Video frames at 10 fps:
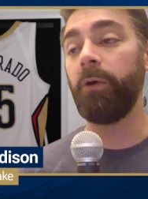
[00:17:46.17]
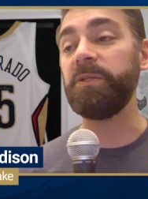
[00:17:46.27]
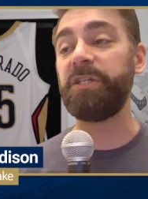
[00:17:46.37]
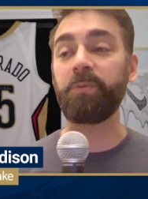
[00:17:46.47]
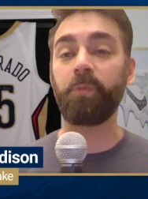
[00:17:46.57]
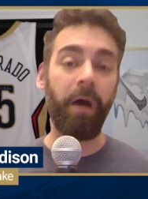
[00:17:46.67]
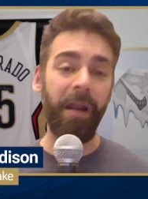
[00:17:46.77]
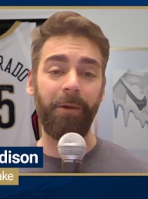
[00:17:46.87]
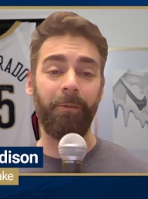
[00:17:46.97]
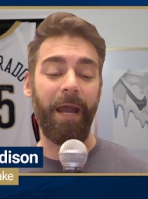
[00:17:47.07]
who was just
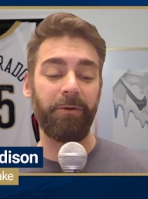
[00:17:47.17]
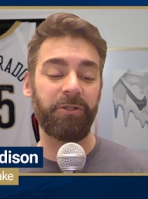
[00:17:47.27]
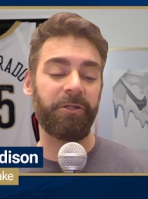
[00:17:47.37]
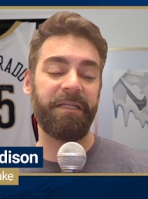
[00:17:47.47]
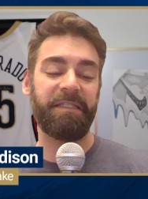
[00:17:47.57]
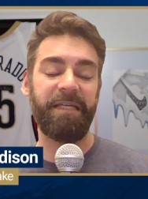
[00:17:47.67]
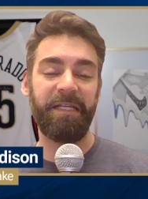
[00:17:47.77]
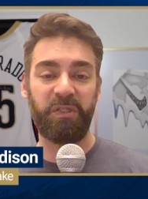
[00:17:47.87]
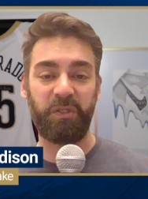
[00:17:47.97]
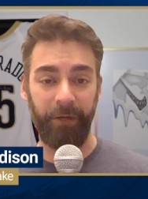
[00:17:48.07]
running around trying to
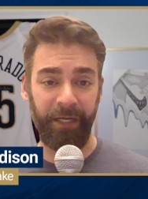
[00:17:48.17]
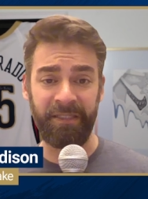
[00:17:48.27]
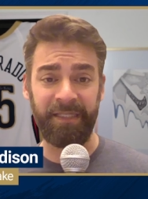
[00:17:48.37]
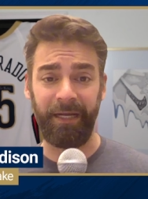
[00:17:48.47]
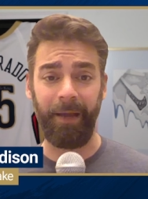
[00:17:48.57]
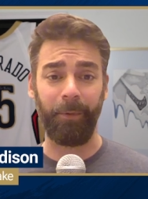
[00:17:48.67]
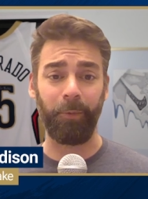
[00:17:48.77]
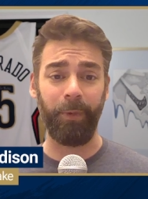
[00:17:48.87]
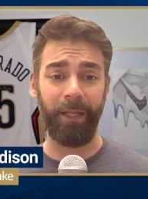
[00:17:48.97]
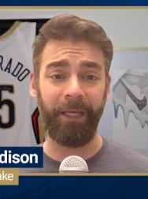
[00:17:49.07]
set screens, set a couple
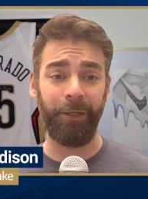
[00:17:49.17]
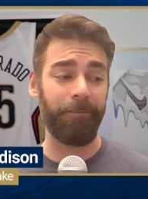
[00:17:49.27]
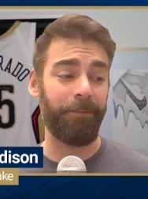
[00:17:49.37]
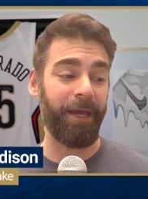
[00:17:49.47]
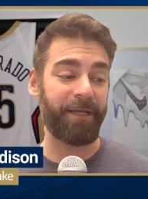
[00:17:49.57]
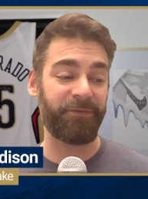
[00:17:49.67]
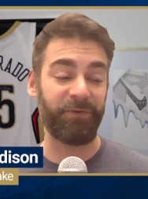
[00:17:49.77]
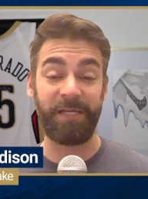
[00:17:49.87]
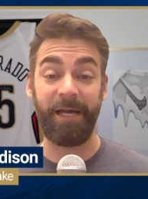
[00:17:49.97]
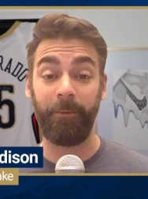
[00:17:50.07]
really good picks for
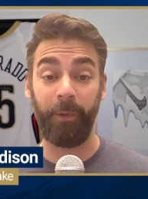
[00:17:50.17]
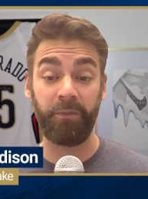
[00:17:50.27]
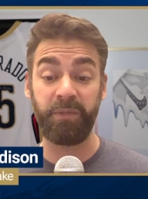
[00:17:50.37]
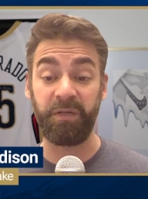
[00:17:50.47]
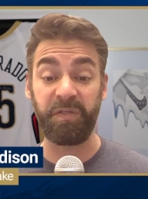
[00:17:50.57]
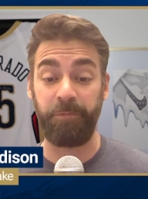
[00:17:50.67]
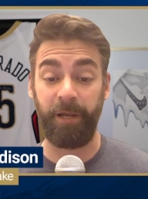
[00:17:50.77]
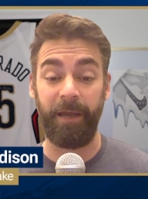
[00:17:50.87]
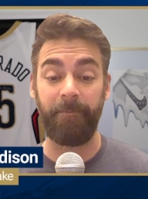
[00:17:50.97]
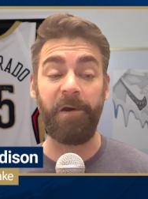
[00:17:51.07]
Zion Williamson to
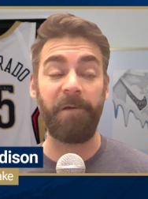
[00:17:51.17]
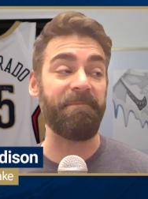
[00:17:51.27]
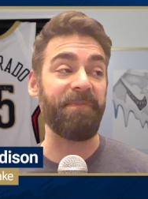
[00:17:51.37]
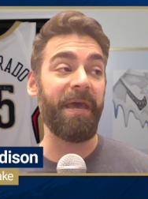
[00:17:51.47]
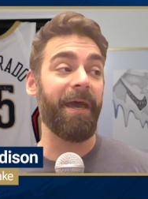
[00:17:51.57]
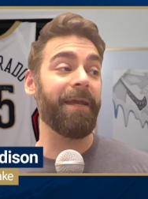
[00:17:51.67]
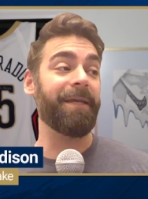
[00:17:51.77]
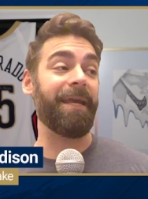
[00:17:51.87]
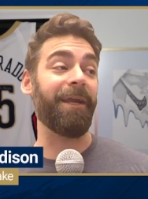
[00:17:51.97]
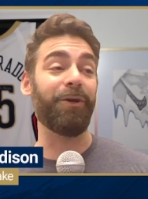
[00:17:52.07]
spring him open.
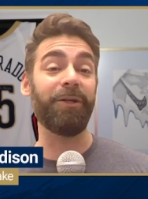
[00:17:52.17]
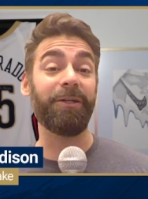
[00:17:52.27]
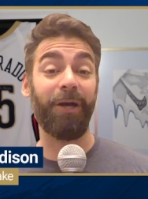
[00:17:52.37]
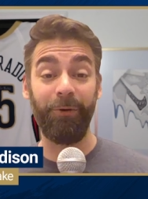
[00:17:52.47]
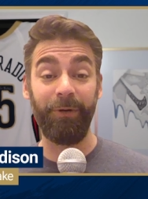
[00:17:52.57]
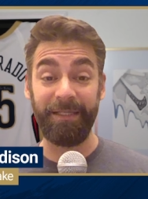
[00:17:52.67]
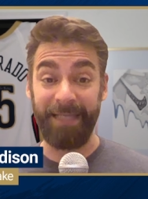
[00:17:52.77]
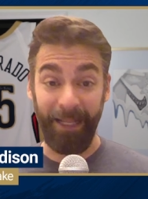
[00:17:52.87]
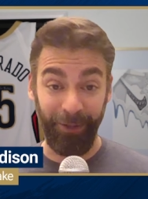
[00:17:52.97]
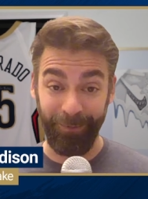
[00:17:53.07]
Getting good Cody
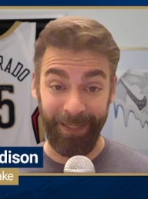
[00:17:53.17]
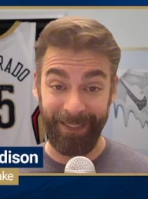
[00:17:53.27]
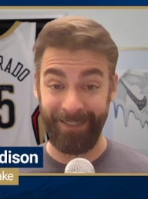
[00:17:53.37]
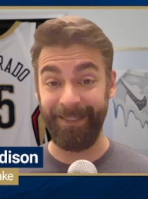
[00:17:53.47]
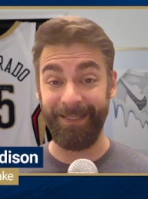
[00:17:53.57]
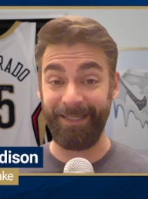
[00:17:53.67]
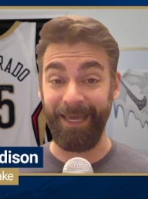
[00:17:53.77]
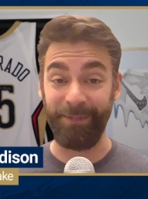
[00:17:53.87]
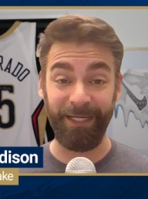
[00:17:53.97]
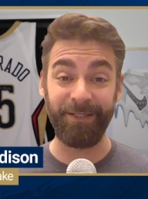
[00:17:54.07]
Zeller minutes in this
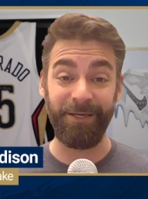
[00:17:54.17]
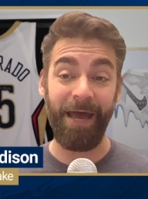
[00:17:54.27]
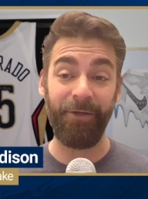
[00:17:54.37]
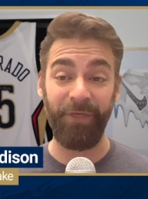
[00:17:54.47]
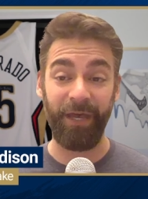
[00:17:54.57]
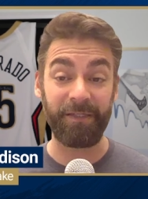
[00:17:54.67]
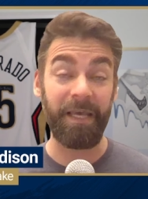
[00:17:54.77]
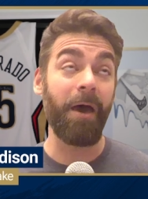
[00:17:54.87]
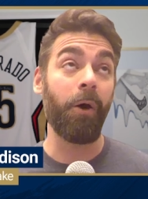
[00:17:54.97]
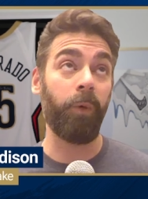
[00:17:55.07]
game tells you how things,
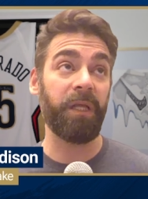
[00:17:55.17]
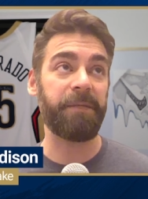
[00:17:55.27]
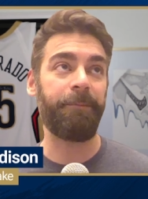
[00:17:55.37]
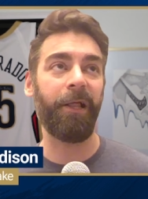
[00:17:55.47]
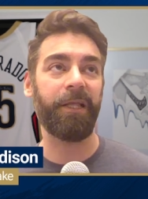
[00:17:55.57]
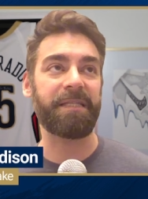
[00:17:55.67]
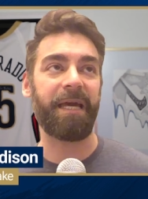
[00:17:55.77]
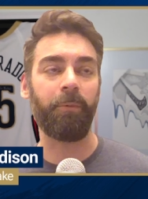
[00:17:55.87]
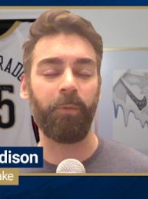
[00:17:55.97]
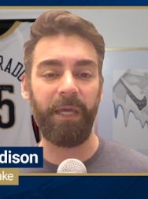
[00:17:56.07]
once the Pelicans
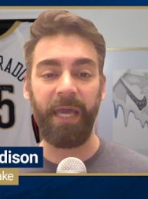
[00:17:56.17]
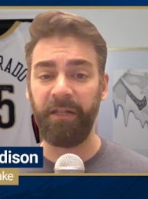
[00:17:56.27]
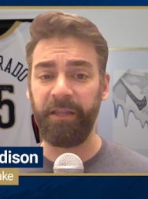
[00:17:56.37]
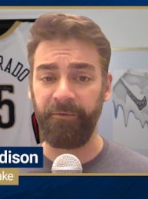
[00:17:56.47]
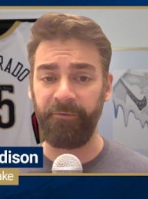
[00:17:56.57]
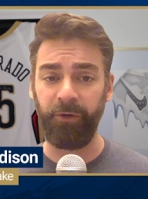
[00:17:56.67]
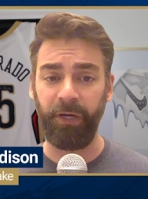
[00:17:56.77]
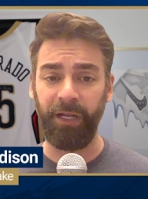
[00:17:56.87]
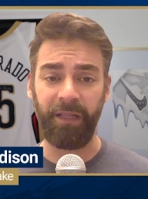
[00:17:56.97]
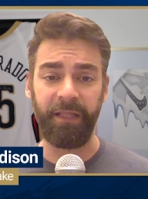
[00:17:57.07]
kind of regained their
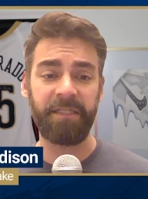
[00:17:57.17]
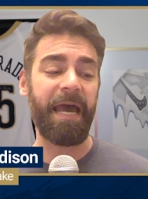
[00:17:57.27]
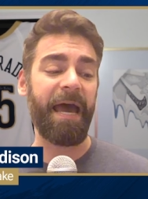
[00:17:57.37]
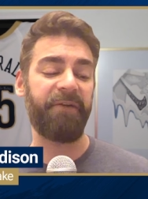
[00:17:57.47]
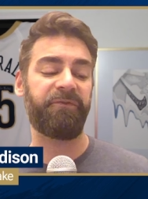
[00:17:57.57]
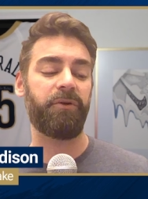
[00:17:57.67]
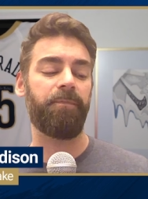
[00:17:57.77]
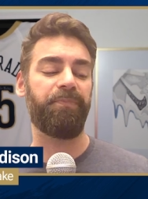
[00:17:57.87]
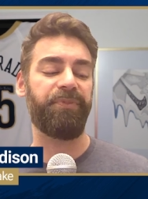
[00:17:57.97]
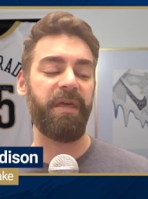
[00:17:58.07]
footing in this after
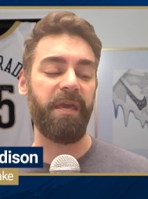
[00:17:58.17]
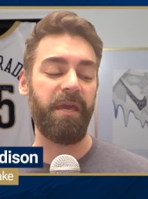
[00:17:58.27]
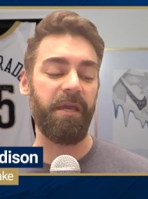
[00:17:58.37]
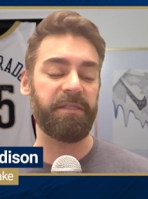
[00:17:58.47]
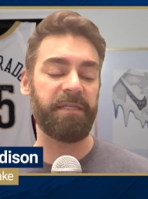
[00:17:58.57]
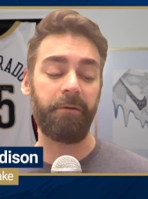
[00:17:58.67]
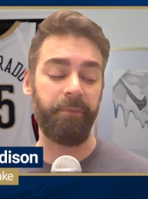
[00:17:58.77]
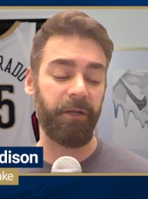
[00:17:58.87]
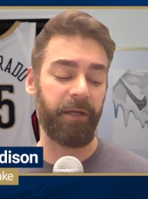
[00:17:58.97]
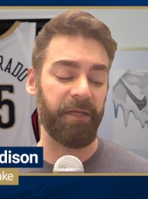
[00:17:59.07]
the
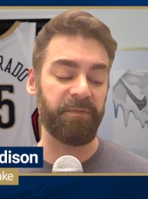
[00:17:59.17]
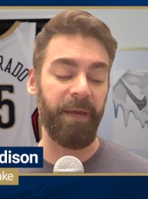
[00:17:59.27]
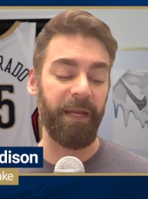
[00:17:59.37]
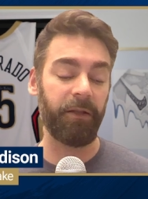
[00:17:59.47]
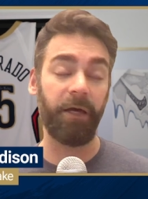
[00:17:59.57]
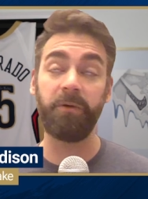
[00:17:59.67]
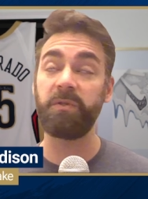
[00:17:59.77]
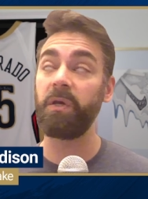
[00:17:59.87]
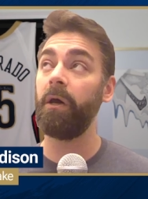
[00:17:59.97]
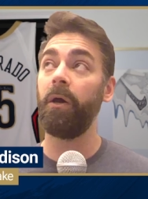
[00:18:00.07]
Sacramento Kings made it close,
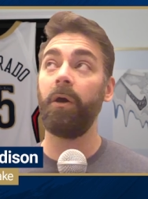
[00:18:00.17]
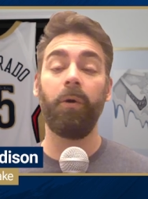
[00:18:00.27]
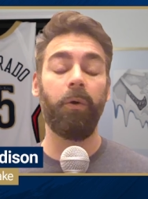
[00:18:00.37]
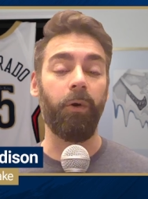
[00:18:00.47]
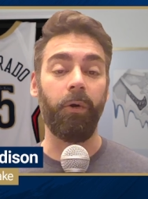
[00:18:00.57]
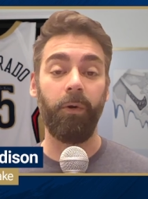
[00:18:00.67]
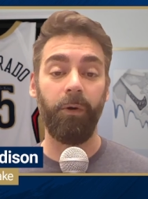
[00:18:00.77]
whoa.